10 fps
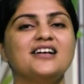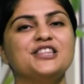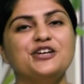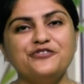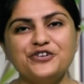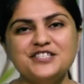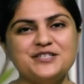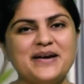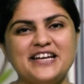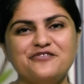The first
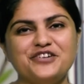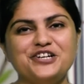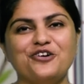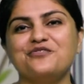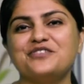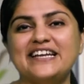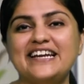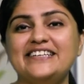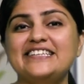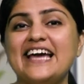benefit of
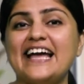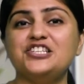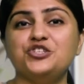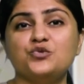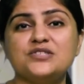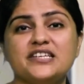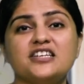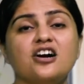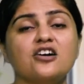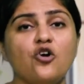creating and using
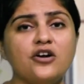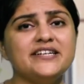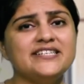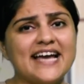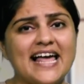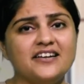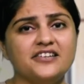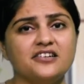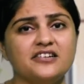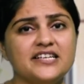a content
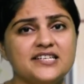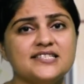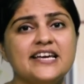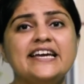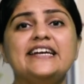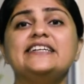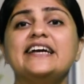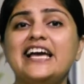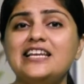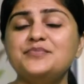calendar is it
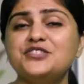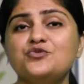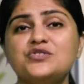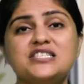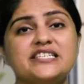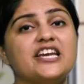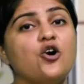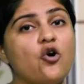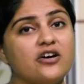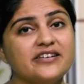helps you stay
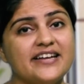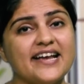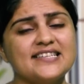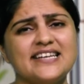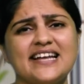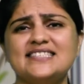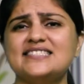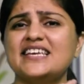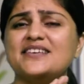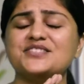organized and
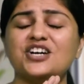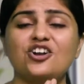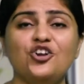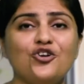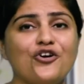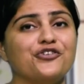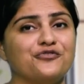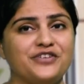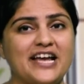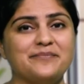saves a lot
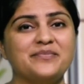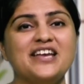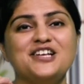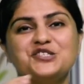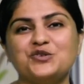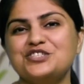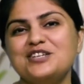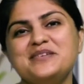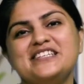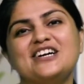of time. Social
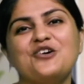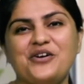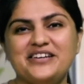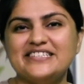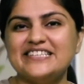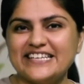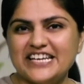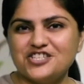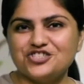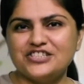media content
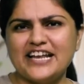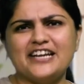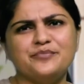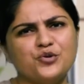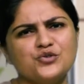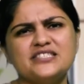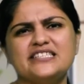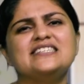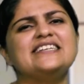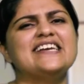creation and
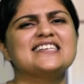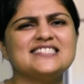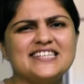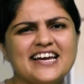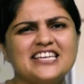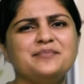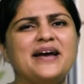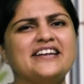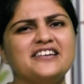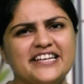posting takes time
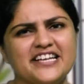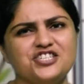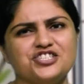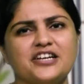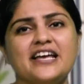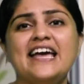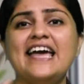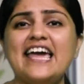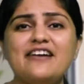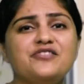and attention
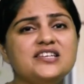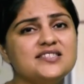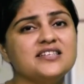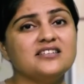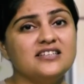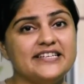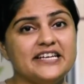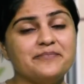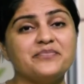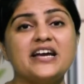every single day.
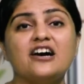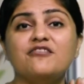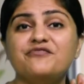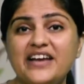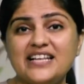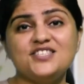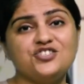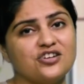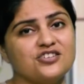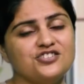A
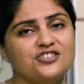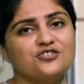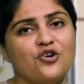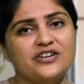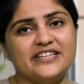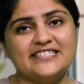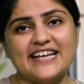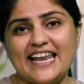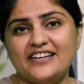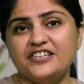well-structured content
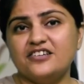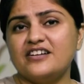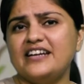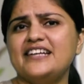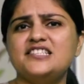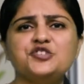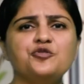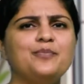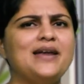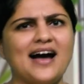calendar lets you
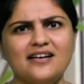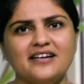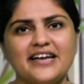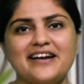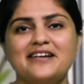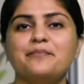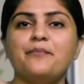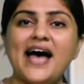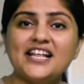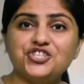plan ahead,
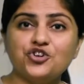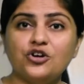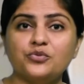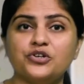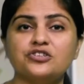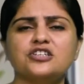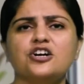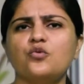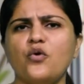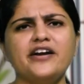batch your work,
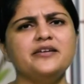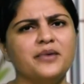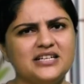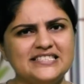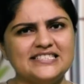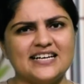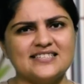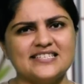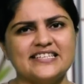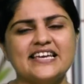avoid
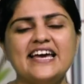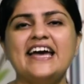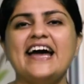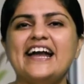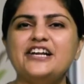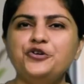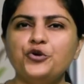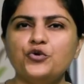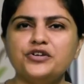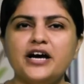multitasking, and
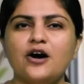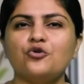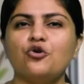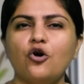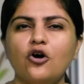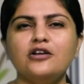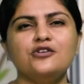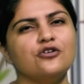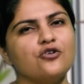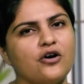note down all
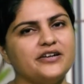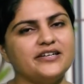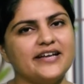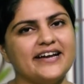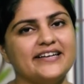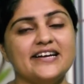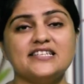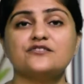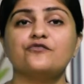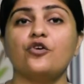your content
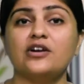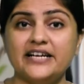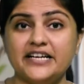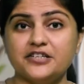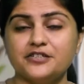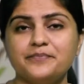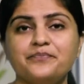ideas for later.